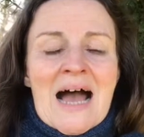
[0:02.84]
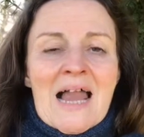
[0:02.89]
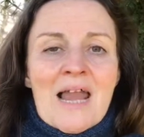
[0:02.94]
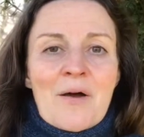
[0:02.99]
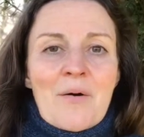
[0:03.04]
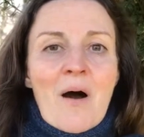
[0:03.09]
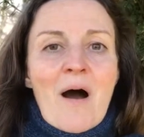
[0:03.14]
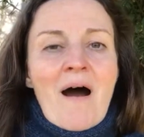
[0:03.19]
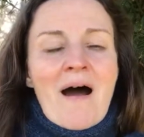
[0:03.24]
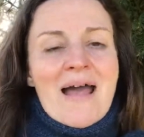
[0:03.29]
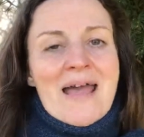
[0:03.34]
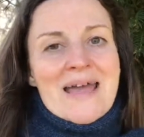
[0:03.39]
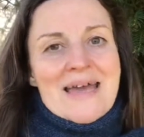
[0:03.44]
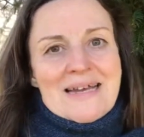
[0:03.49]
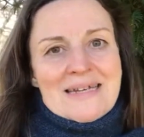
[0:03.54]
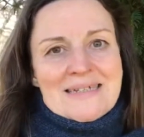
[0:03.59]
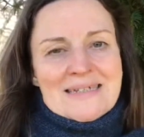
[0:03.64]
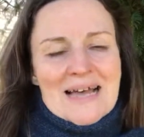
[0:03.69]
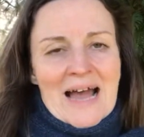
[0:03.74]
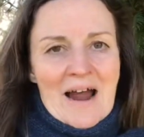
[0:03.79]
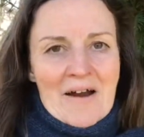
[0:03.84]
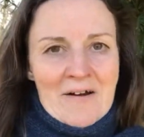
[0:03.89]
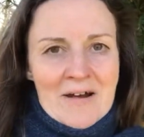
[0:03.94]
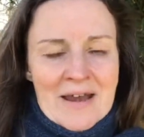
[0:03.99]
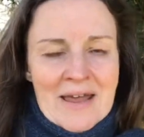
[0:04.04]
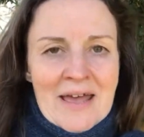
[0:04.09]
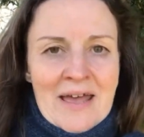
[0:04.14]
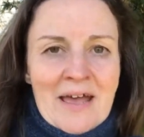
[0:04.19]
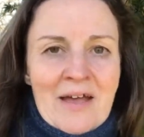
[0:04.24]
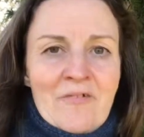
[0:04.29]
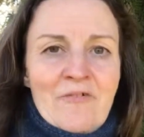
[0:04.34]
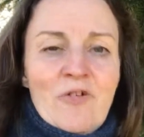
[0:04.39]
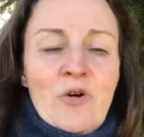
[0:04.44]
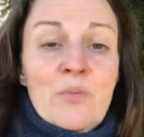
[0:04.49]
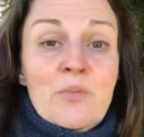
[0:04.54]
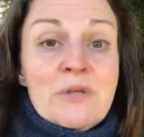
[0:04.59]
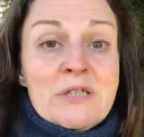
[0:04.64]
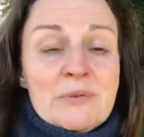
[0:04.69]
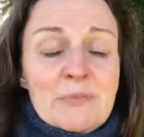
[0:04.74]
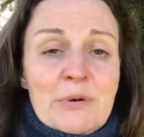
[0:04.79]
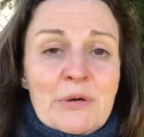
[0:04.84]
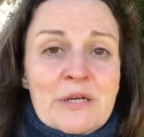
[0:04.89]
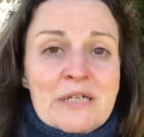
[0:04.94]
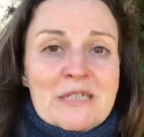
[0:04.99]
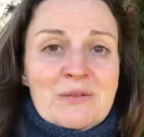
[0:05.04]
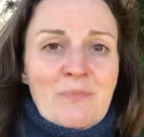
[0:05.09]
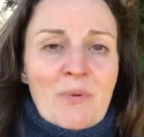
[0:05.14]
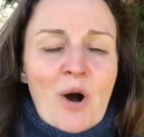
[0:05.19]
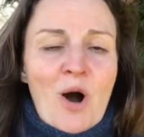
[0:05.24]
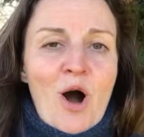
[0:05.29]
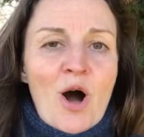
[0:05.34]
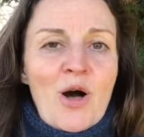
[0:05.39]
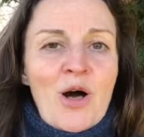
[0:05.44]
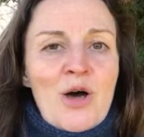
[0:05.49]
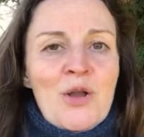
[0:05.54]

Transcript: Hello, hi, it's Karen here from The Spirits Bar,